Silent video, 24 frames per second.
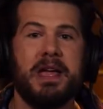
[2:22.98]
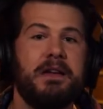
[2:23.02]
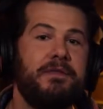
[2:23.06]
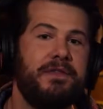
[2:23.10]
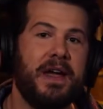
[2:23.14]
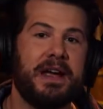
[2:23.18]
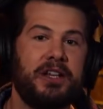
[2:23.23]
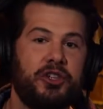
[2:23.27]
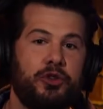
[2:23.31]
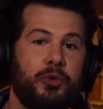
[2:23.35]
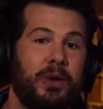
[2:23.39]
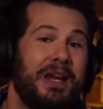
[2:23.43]

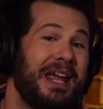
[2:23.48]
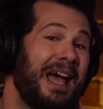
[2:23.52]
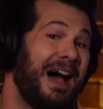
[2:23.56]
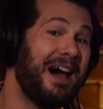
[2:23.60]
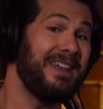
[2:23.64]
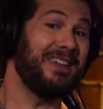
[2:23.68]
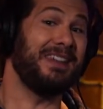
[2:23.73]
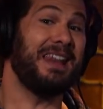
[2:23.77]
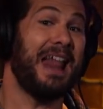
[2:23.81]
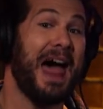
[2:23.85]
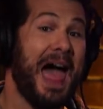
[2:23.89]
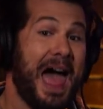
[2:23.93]
victory,
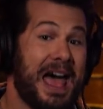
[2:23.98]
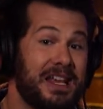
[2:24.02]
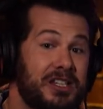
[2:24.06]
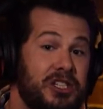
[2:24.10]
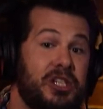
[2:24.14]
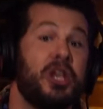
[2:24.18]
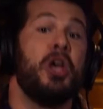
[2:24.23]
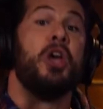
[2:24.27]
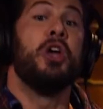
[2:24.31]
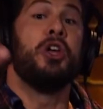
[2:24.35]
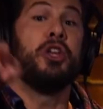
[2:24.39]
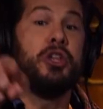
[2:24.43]

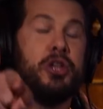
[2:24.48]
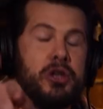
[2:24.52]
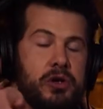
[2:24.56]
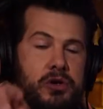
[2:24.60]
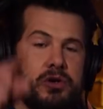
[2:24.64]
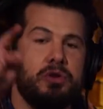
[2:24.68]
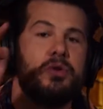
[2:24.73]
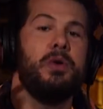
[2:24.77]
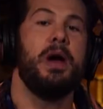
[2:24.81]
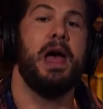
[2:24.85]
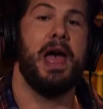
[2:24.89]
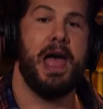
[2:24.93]
unless
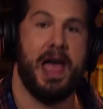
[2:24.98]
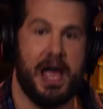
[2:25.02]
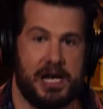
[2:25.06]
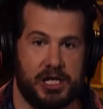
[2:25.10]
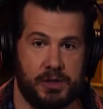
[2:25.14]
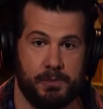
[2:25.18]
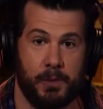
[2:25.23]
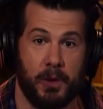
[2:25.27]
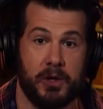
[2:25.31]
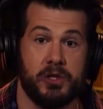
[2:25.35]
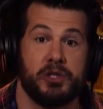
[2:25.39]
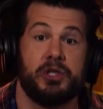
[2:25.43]
you,
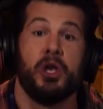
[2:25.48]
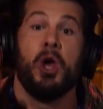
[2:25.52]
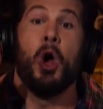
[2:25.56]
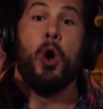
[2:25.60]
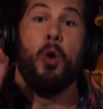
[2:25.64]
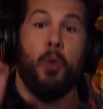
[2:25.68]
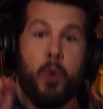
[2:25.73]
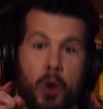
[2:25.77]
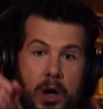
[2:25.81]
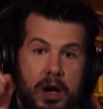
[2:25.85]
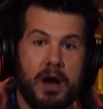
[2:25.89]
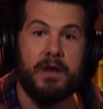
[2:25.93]
experts,
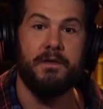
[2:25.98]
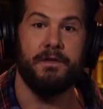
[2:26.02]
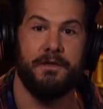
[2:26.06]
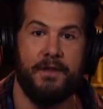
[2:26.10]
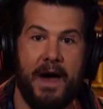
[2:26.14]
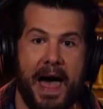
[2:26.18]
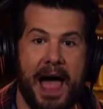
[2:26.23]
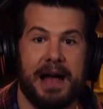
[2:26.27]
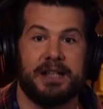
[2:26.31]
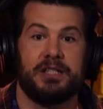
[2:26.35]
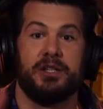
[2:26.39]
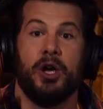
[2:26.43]
were in
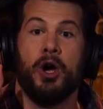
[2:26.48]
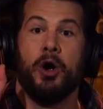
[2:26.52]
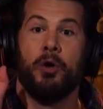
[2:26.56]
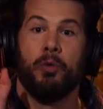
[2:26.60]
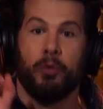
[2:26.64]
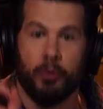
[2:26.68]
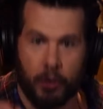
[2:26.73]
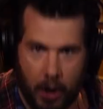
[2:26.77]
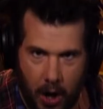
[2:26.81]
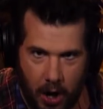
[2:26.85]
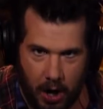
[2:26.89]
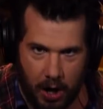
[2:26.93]
fact
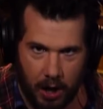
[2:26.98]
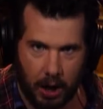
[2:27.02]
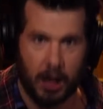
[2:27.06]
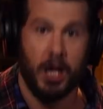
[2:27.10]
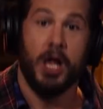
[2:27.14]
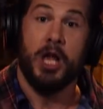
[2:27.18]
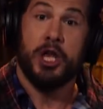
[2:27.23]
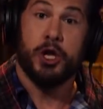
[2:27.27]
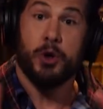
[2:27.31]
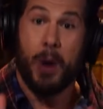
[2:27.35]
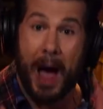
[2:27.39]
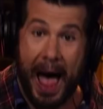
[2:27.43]
wrong?
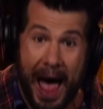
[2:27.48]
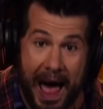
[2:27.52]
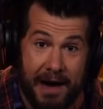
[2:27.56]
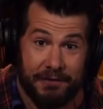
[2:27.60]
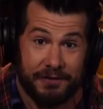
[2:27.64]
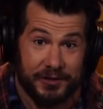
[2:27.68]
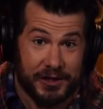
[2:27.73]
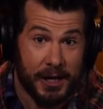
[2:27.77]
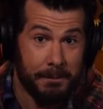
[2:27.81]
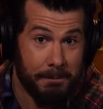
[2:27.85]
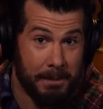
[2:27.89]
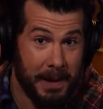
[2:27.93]
You have
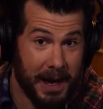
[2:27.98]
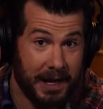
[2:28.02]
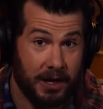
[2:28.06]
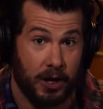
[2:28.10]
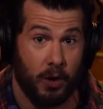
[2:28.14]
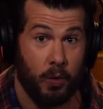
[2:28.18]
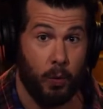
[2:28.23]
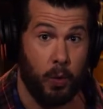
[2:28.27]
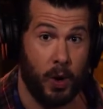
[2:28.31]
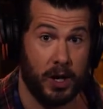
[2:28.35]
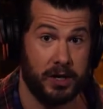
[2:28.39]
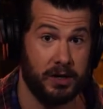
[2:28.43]
mm. to pick
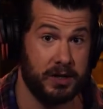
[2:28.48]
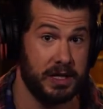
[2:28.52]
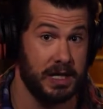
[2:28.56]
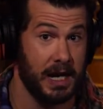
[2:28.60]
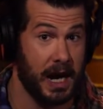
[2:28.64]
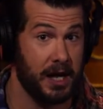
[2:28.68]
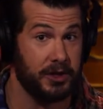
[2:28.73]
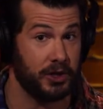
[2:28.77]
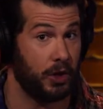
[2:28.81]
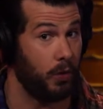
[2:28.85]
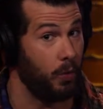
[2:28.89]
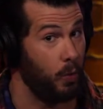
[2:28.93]
one or the
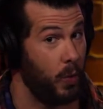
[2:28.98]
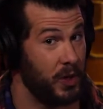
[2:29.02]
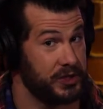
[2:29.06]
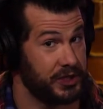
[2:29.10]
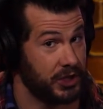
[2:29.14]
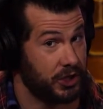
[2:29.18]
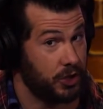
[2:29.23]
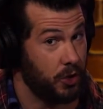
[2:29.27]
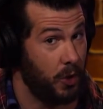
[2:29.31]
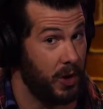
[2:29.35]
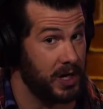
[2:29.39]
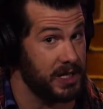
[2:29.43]
other. Was
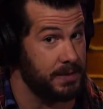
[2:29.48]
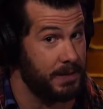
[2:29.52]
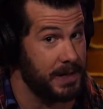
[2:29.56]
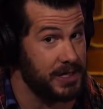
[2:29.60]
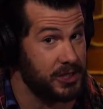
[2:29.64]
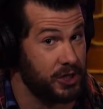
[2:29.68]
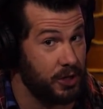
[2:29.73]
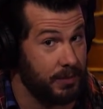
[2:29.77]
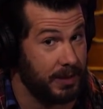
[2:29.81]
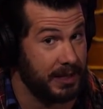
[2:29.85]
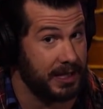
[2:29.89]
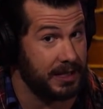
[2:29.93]
it going to be
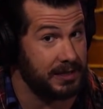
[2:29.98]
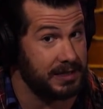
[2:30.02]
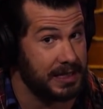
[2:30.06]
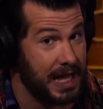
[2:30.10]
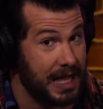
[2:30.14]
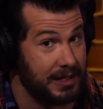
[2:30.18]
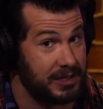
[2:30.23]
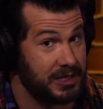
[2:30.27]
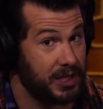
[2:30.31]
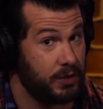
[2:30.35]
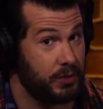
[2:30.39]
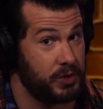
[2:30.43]
2 million
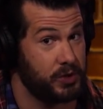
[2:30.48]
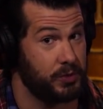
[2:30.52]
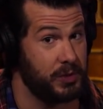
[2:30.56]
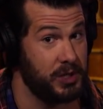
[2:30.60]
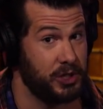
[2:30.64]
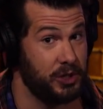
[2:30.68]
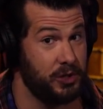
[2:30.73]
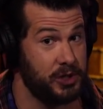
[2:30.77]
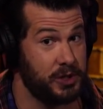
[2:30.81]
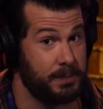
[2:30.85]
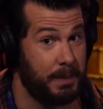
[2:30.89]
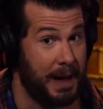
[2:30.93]
deaths and it was
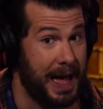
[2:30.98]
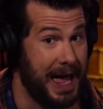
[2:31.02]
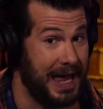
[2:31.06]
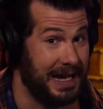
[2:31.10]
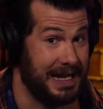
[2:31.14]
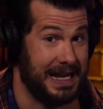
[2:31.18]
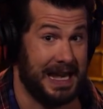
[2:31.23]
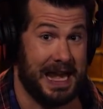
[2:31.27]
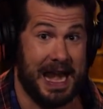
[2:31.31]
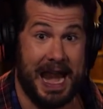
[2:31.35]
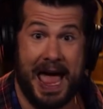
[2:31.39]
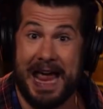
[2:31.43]
reduced by
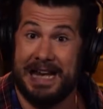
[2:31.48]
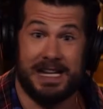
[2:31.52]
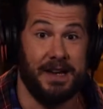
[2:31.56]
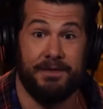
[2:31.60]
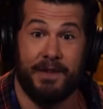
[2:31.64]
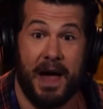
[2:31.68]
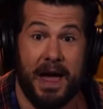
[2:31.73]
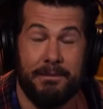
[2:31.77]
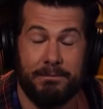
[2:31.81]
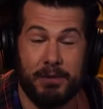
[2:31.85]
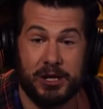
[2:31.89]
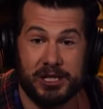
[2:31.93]

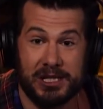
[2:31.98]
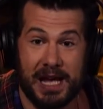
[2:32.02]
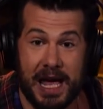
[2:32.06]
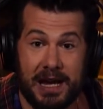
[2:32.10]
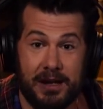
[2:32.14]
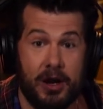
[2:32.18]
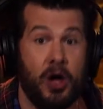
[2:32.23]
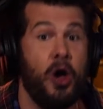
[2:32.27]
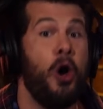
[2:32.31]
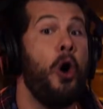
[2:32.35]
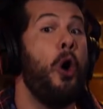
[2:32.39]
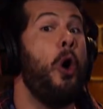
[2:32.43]
95%?
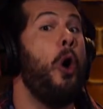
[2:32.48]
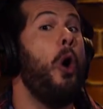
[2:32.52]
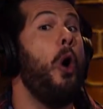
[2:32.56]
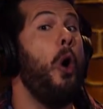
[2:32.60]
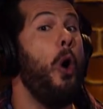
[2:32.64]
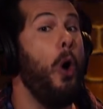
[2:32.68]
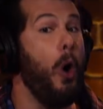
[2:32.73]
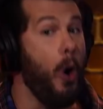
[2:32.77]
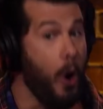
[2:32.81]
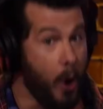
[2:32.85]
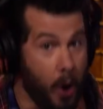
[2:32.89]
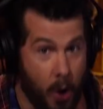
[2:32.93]
Yeah.
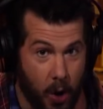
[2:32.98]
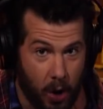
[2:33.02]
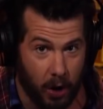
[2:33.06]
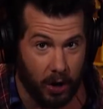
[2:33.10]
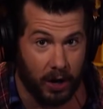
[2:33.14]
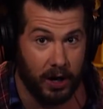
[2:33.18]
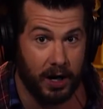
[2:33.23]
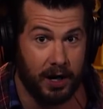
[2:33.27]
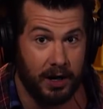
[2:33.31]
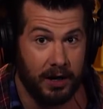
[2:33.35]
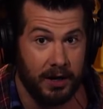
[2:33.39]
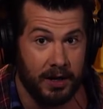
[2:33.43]

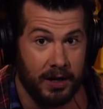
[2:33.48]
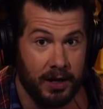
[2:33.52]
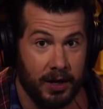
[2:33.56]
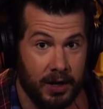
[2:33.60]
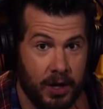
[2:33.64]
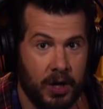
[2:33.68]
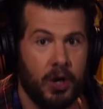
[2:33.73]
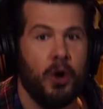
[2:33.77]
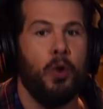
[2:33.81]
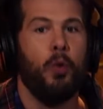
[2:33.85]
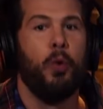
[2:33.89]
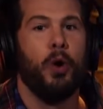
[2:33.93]
Or
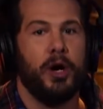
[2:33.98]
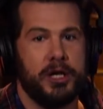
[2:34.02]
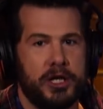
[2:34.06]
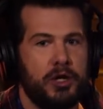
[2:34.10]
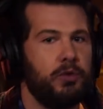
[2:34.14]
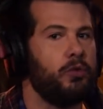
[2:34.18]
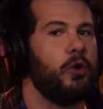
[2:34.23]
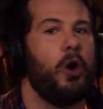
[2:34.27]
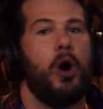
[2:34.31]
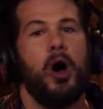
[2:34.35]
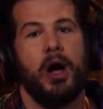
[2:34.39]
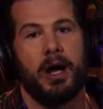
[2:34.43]
were you
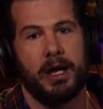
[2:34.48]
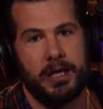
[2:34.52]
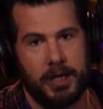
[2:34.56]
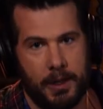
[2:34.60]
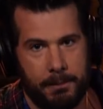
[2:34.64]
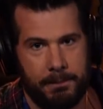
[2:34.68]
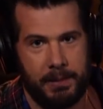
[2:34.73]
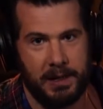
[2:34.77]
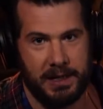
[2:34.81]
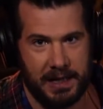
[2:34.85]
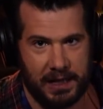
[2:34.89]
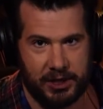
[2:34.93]
wrong in
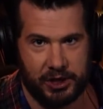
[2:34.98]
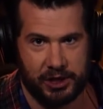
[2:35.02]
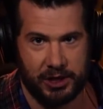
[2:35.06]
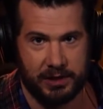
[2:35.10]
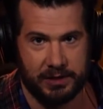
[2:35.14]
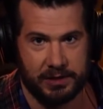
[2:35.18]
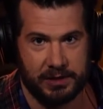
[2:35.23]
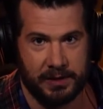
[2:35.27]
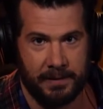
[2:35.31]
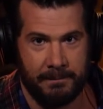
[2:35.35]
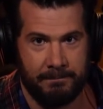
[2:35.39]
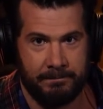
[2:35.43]
your
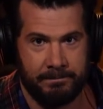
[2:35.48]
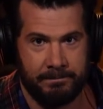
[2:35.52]
predictions?